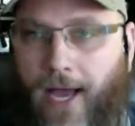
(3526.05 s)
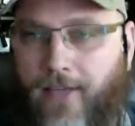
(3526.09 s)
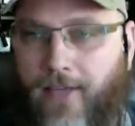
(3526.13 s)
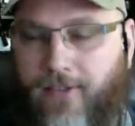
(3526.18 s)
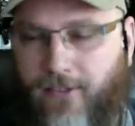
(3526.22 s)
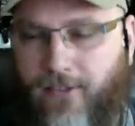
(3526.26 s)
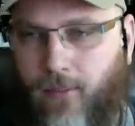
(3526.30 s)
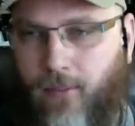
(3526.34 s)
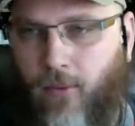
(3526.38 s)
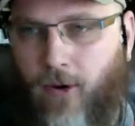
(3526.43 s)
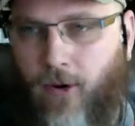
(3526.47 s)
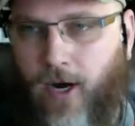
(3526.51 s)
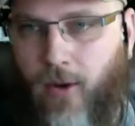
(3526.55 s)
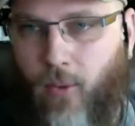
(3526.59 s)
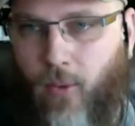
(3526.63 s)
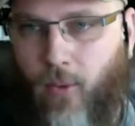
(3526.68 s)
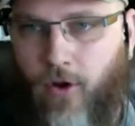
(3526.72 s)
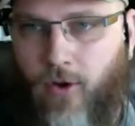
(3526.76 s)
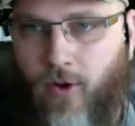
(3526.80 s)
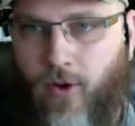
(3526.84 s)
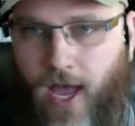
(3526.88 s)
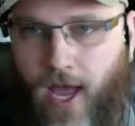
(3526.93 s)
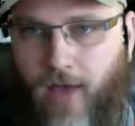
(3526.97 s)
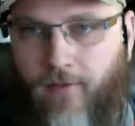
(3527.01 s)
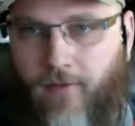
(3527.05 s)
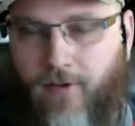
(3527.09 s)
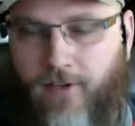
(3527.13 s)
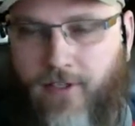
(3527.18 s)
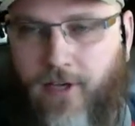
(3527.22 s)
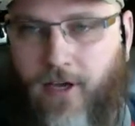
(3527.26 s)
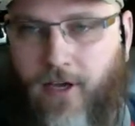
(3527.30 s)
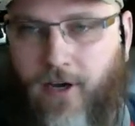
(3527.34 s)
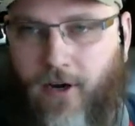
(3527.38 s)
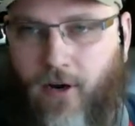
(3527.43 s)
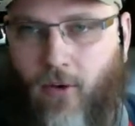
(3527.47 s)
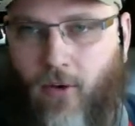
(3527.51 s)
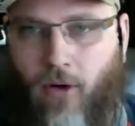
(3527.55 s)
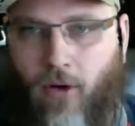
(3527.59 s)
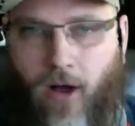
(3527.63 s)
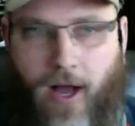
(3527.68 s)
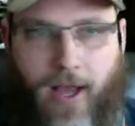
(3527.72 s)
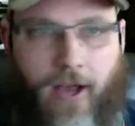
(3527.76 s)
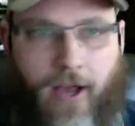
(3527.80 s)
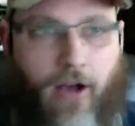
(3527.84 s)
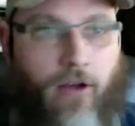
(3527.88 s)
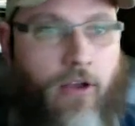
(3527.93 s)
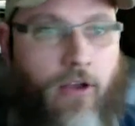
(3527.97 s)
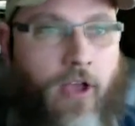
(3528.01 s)
it somewhere where you haven't done in a
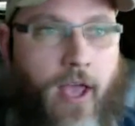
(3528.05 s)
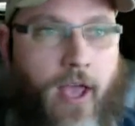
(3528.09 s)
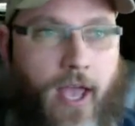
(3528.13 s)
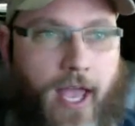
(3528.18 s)
while,